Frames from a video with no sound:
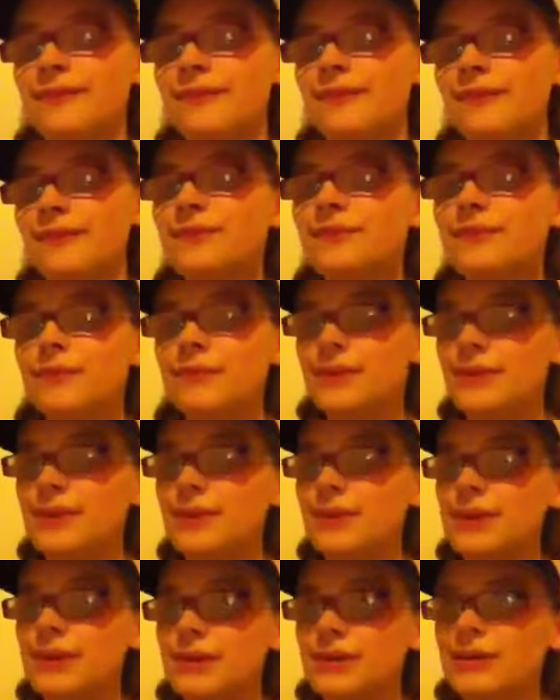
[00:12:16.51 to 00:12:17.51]

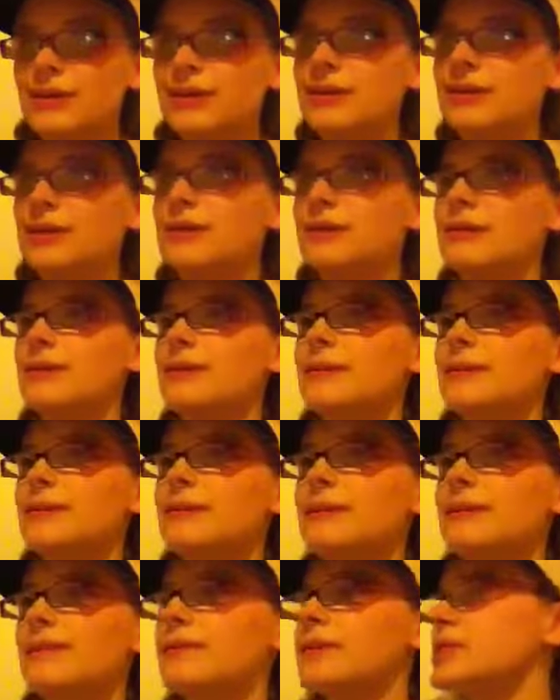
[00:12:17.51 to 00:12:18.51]

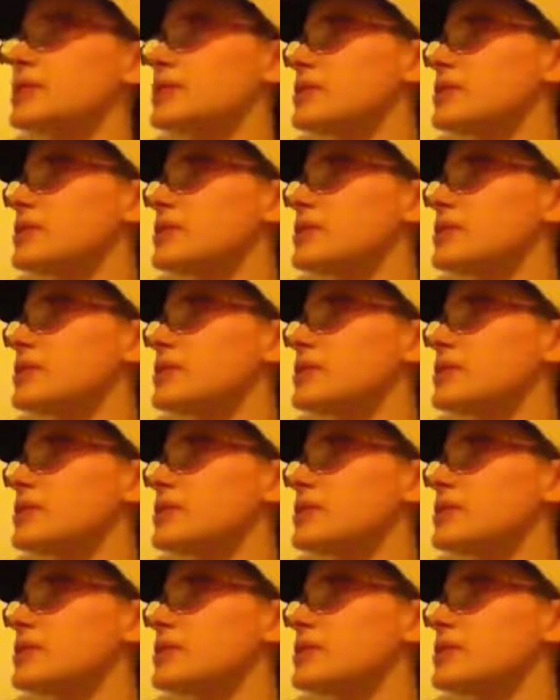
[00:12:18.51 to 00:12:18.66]
(no one is talking)